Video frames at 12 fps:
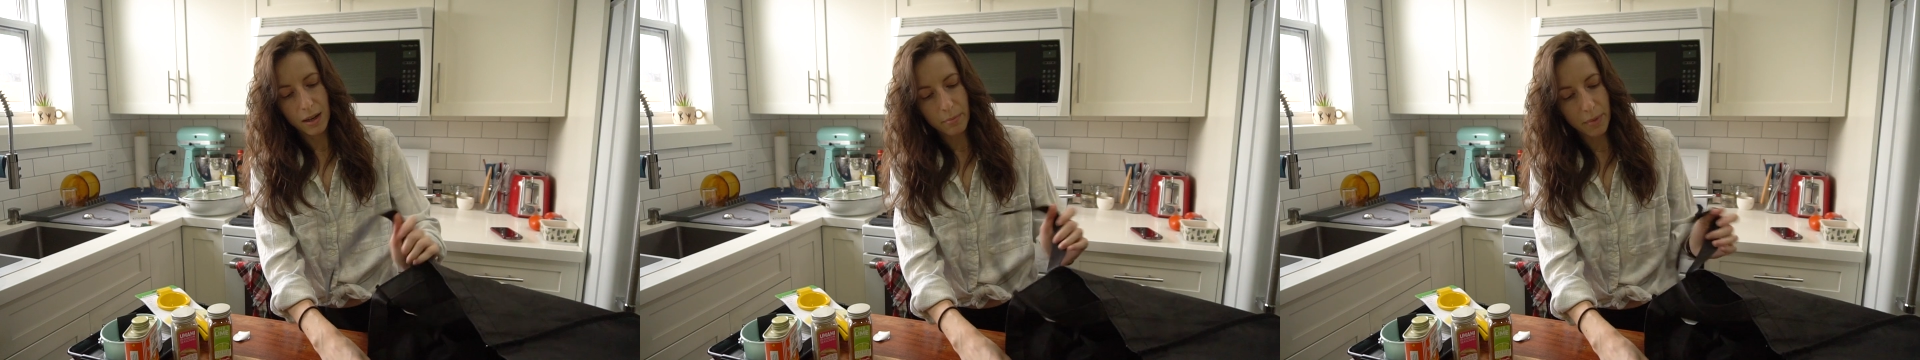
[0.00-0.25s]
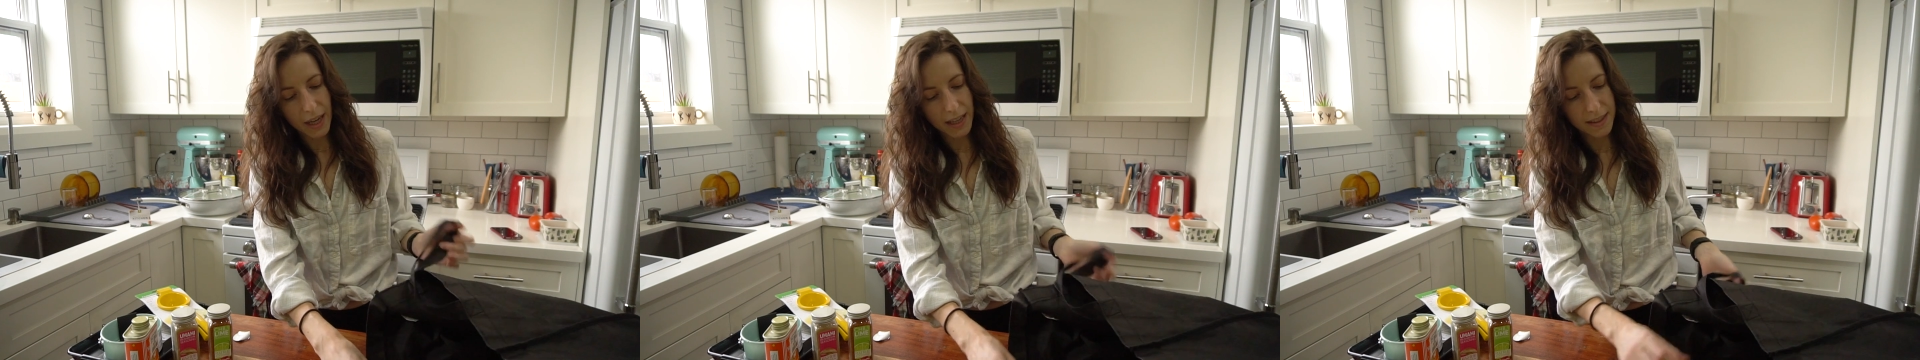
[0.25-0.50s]

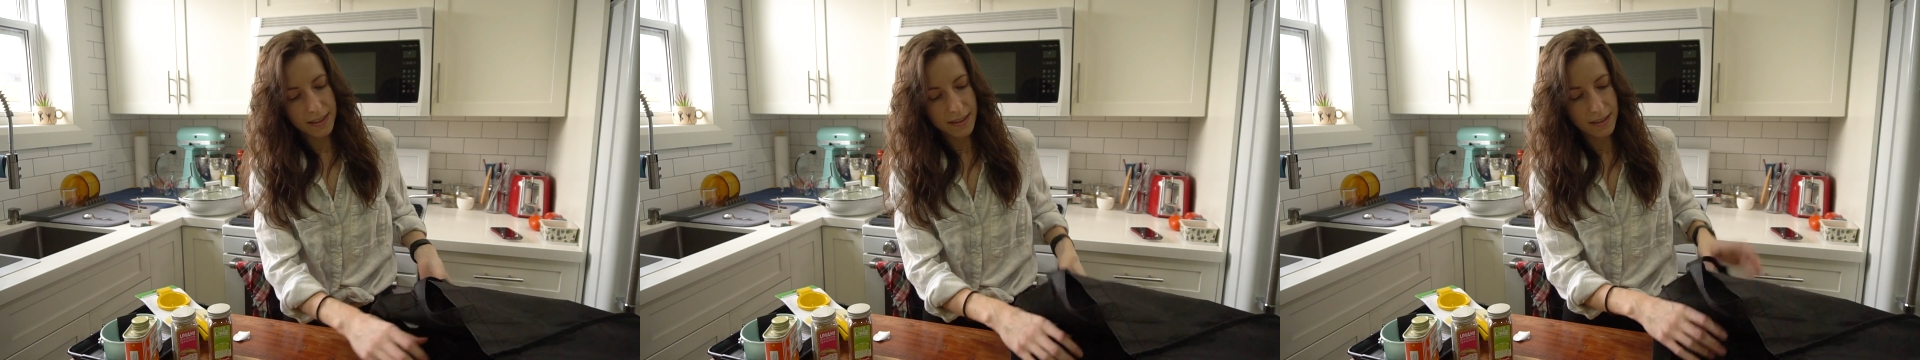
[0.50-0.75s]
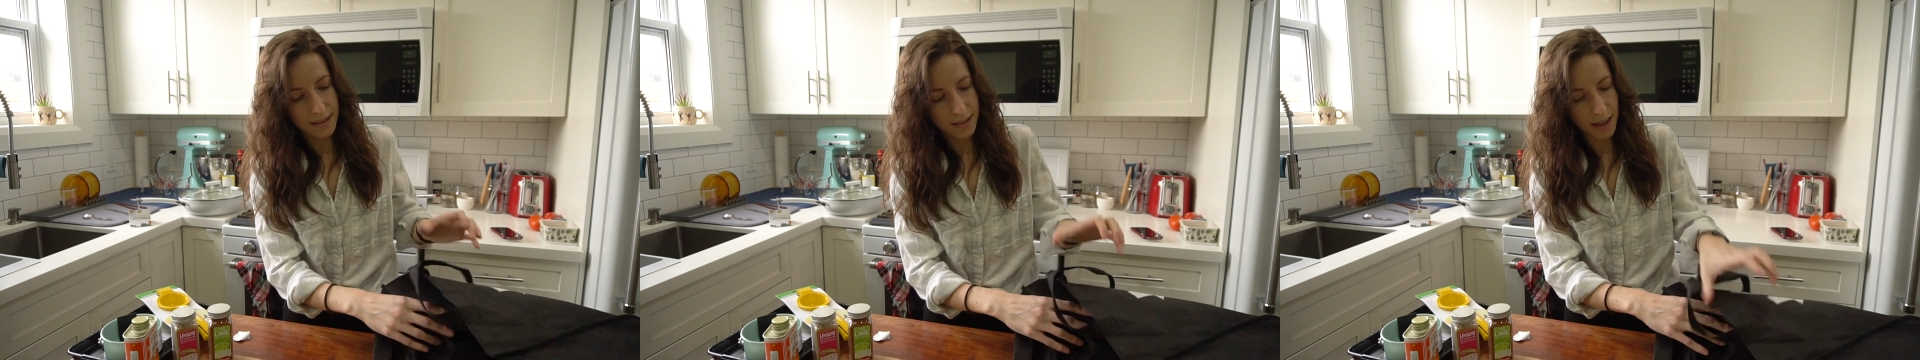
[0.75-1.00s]
but
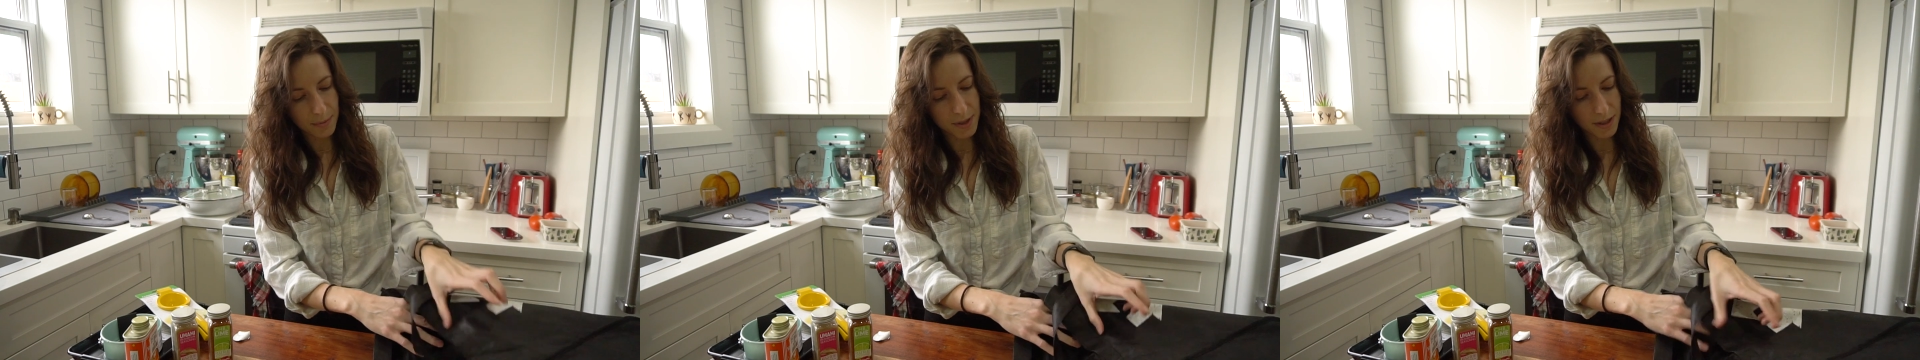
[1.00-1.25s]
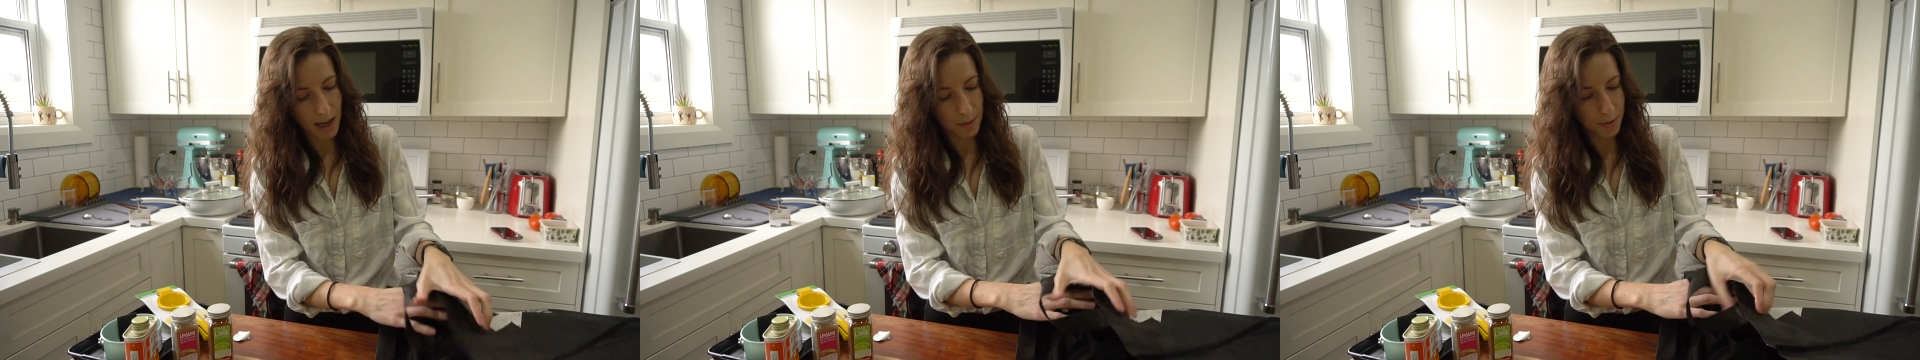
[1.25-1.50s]
I'm
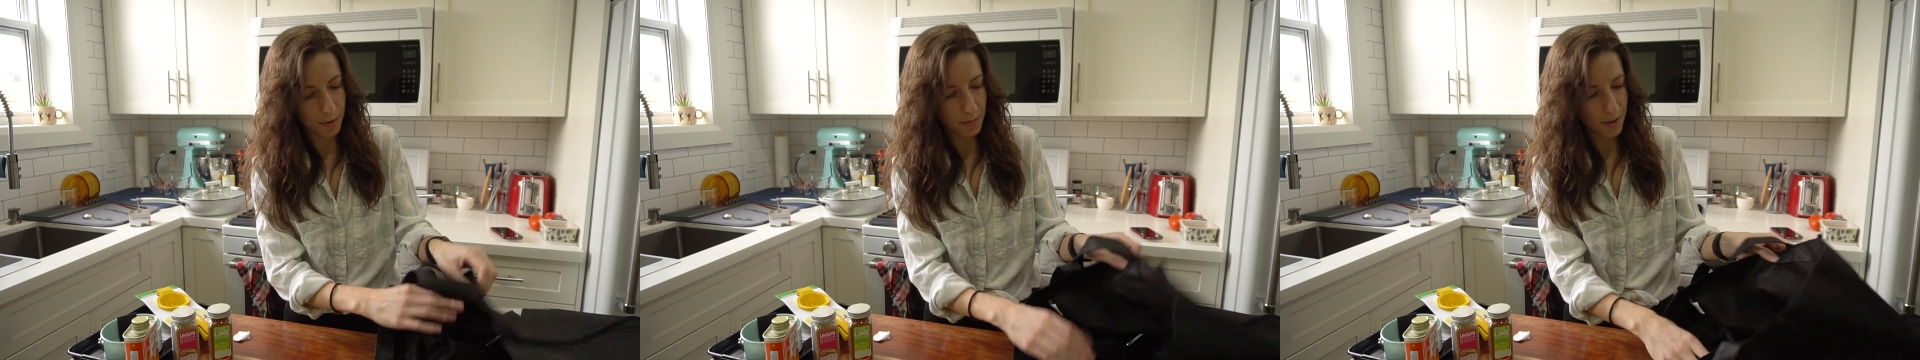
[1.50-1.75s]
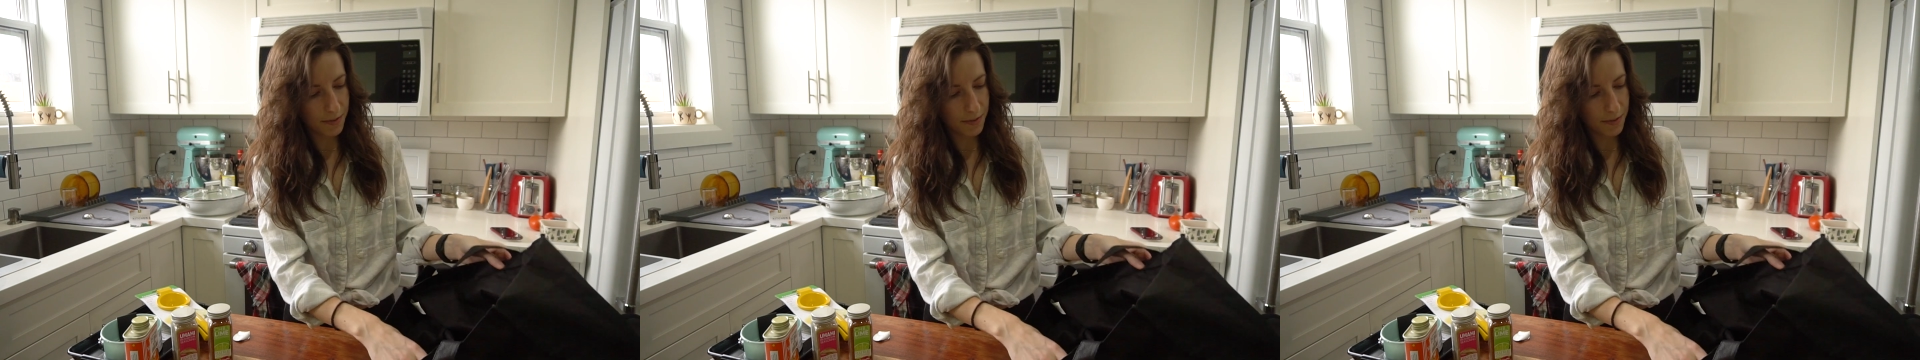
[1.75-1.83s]
still happy with my